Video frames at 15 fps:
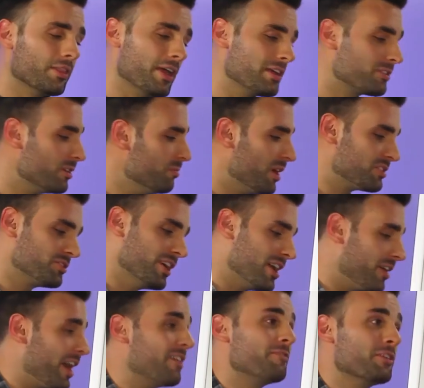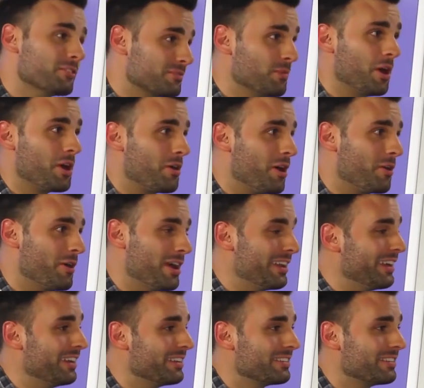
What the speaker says: Thanks so much, Leonard. I feel smarter already.